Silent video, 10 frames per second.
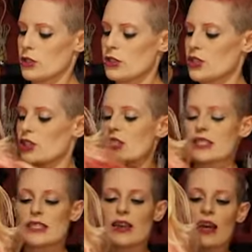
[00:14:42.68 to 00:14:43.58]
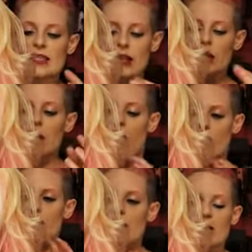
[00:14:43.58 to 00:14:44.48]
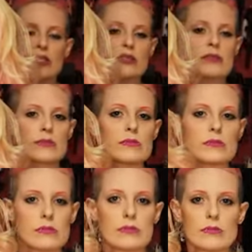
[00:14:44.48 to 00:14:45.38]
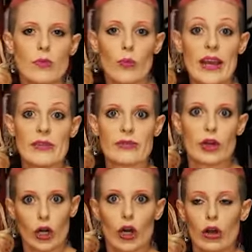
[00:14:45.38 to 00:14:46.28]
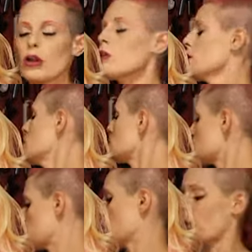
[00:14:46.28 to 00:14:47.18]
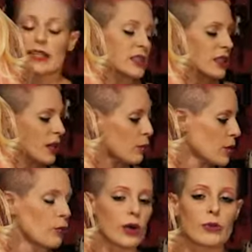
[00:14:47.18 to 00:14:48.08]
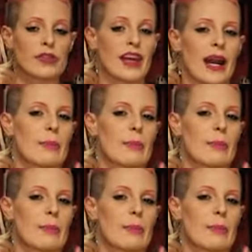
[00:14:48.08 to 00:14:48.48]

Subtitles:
She still has a lot of this wave curl, so I just kinda wanna work with that.